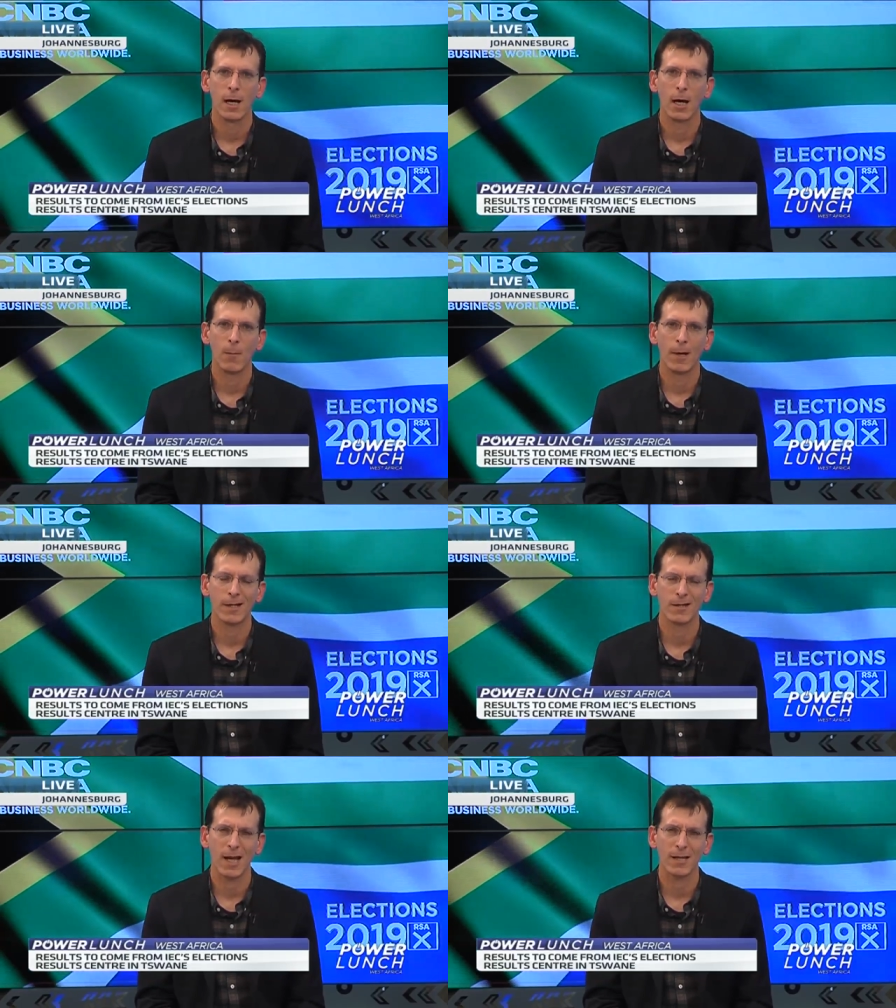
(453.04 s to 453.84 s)
Um,
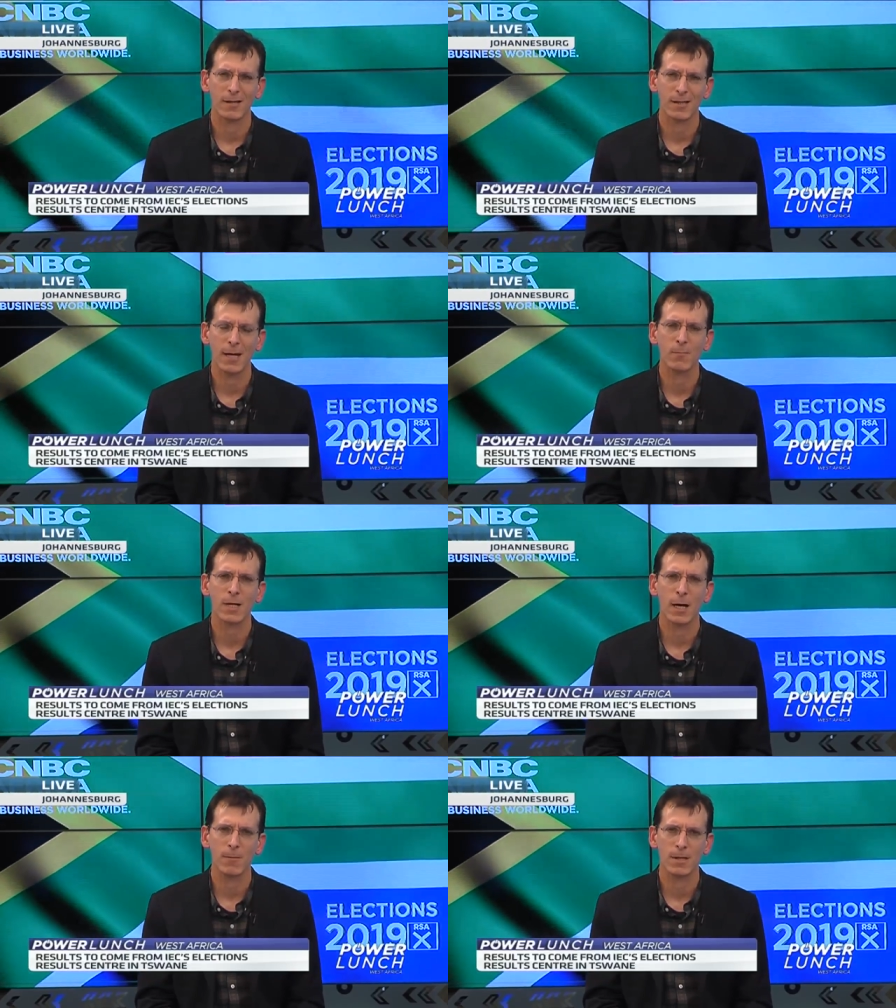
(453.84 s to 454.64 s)
and at the same
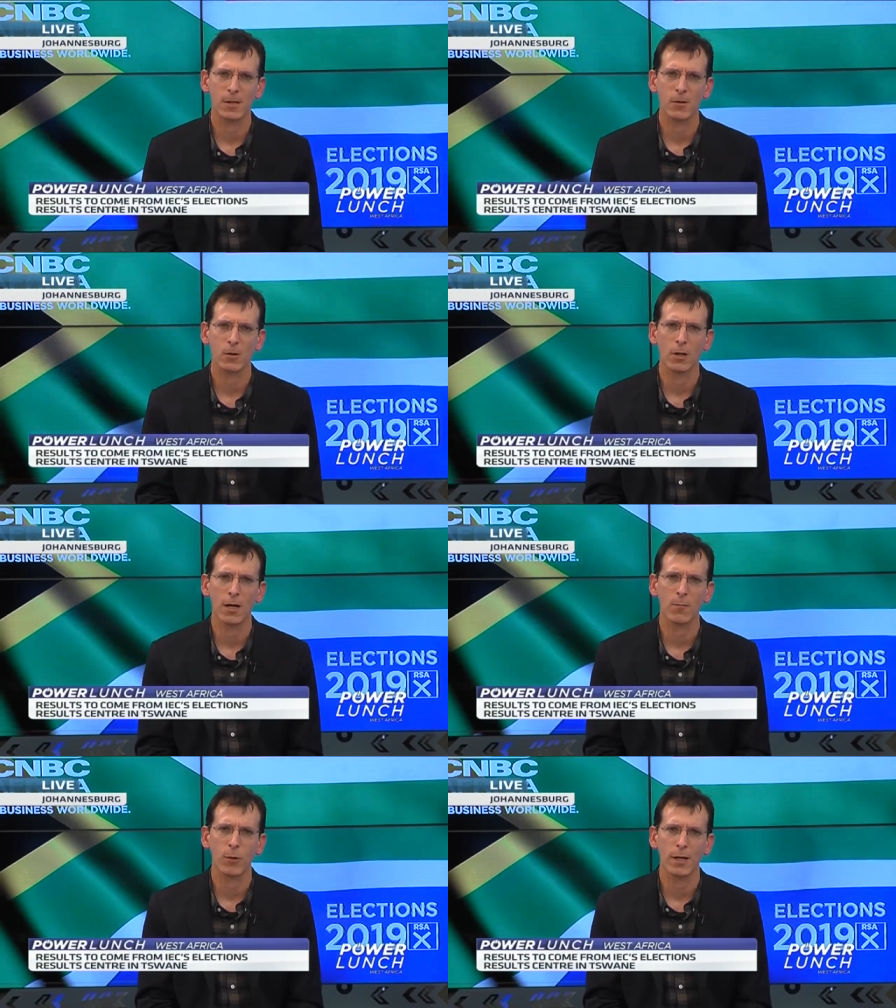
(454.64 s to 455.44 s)
time, he's under a
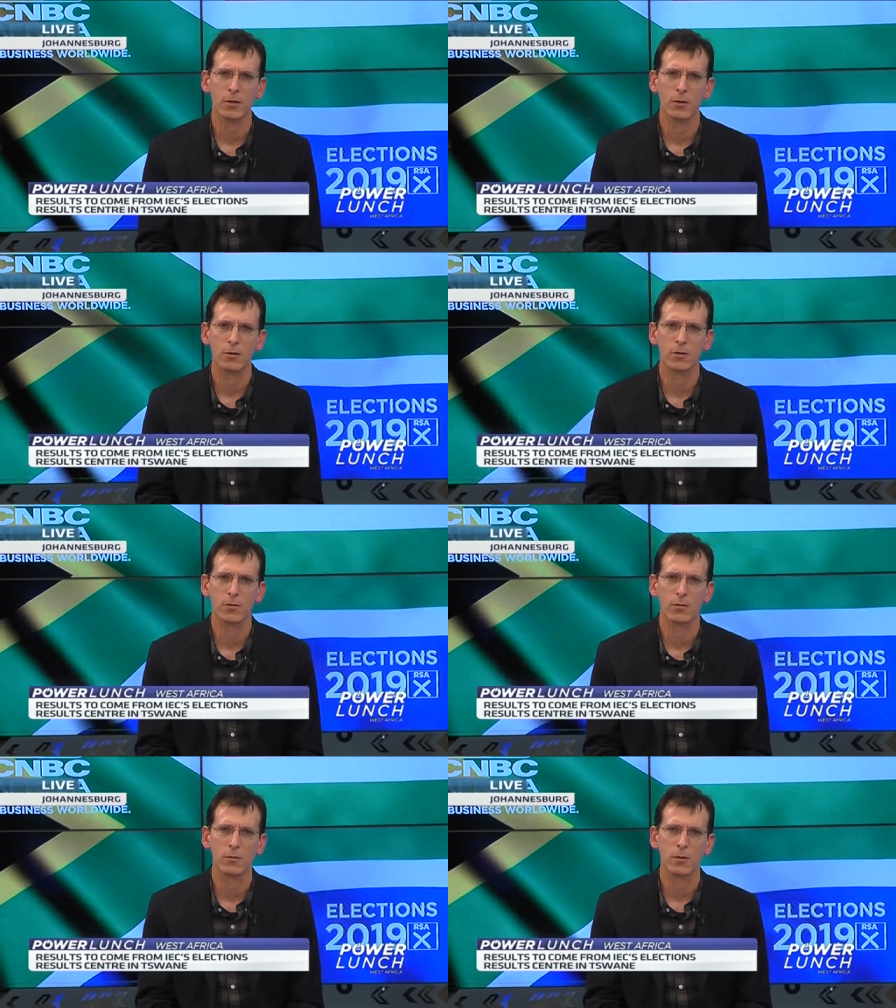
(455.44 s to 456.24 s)
lot of pressure
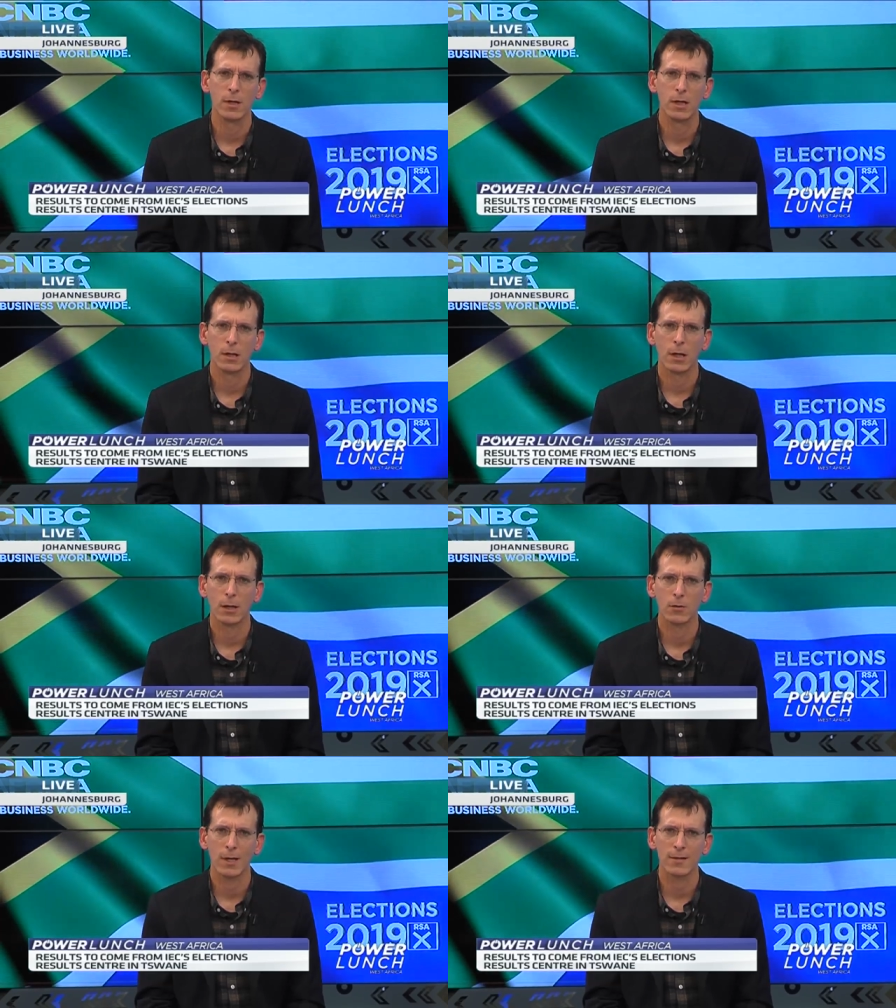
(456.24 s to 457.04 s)
to
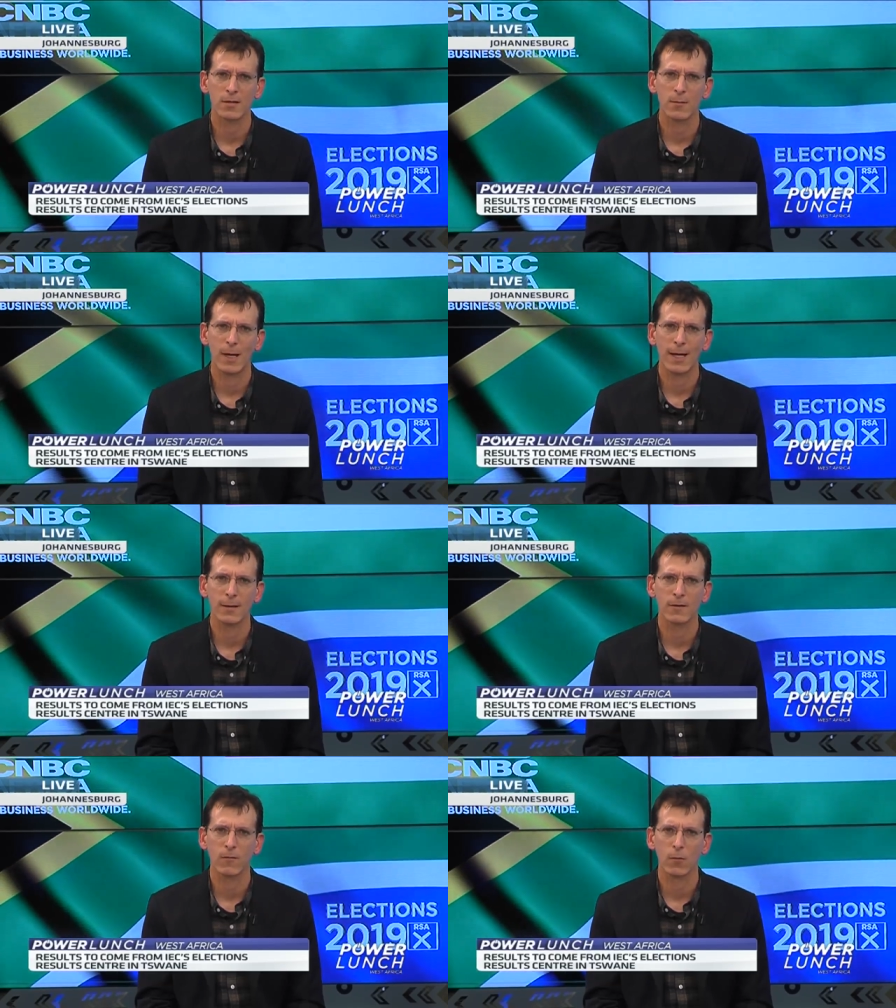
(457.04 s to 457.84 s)
address
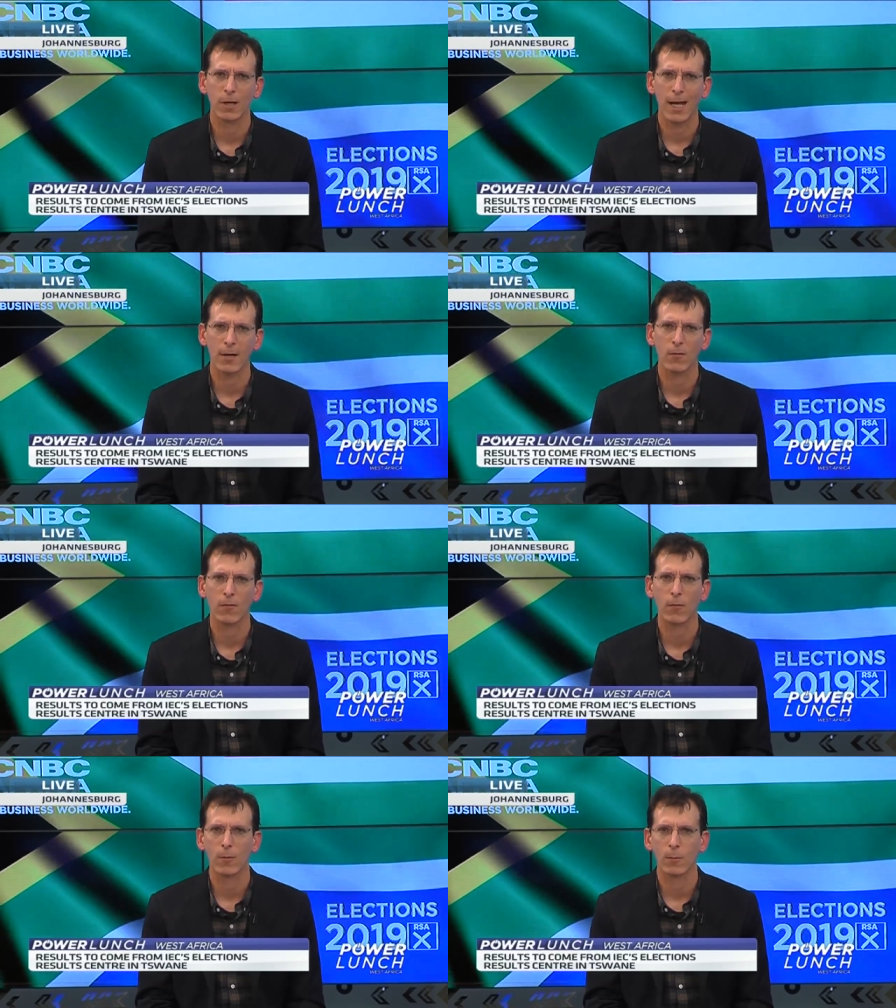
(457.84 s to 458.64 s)
demands for land
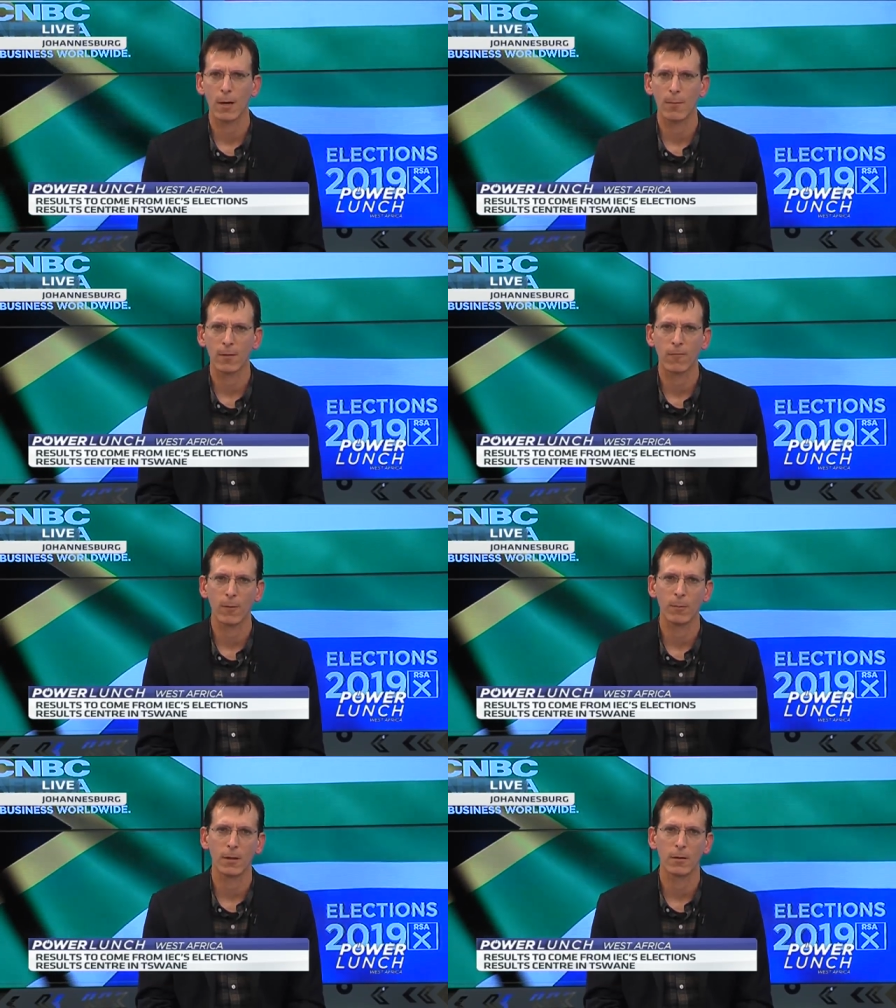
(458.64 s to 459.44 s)
reform coming
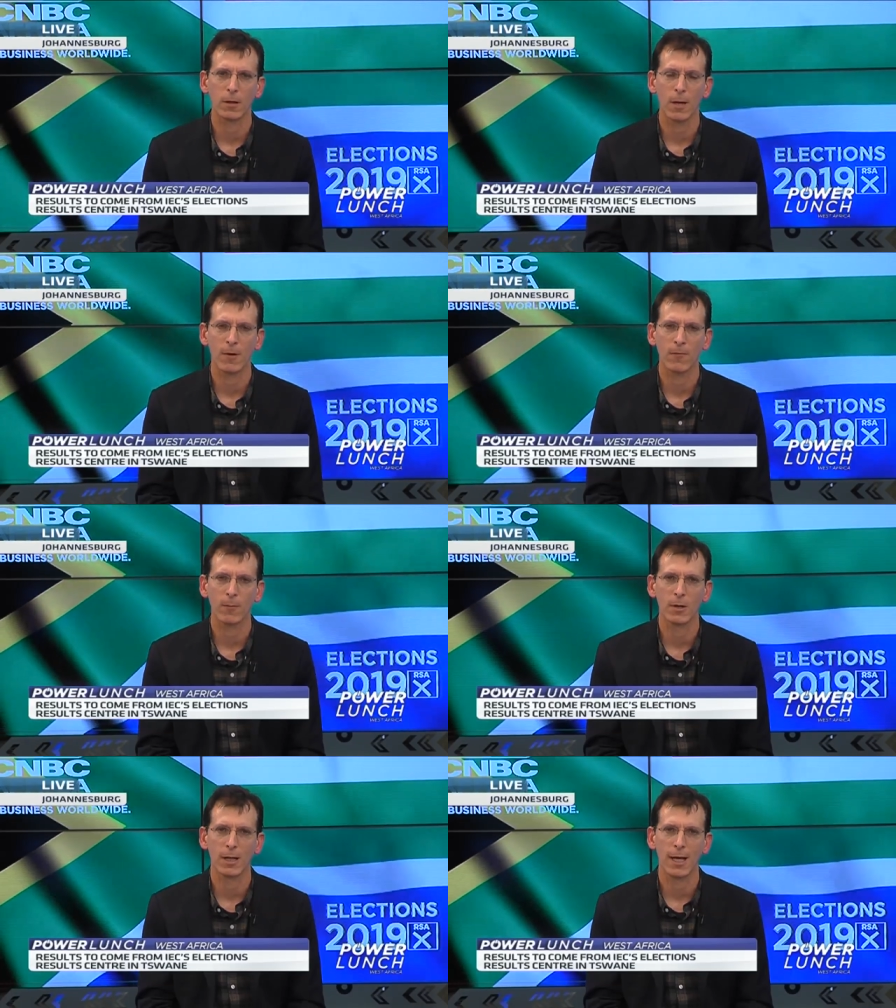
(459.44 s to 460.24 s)
from the, coming
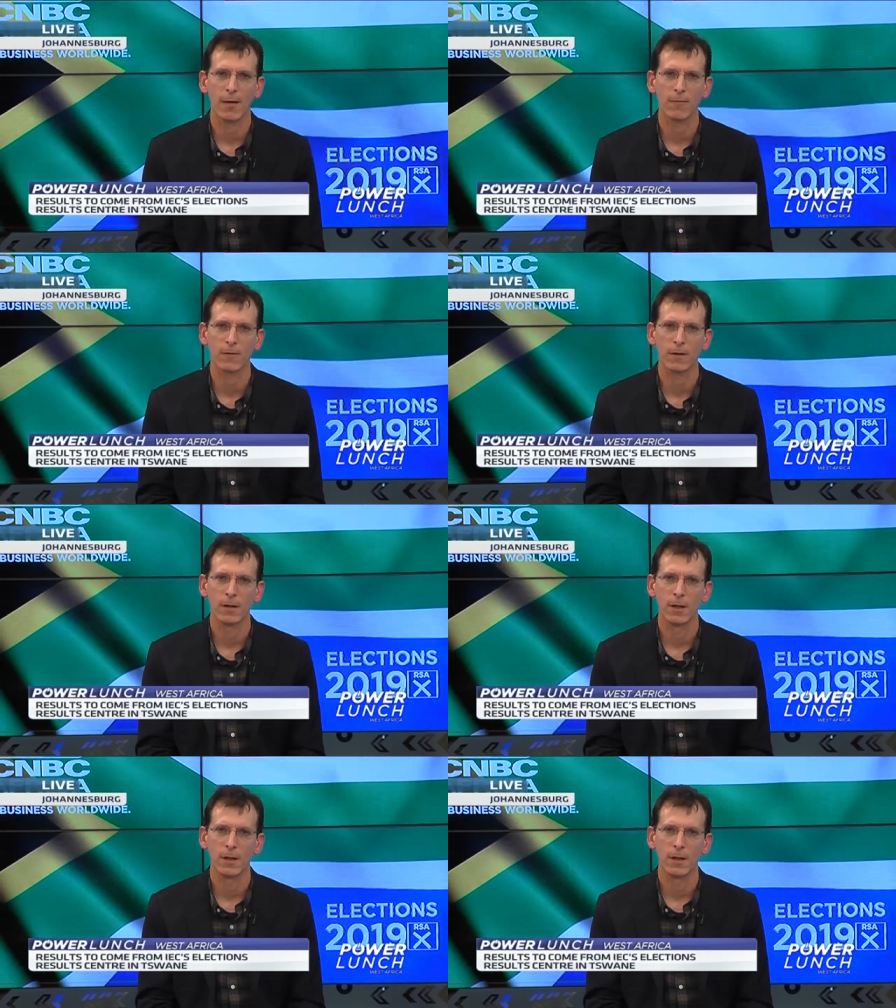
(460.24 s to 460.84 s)
from the left.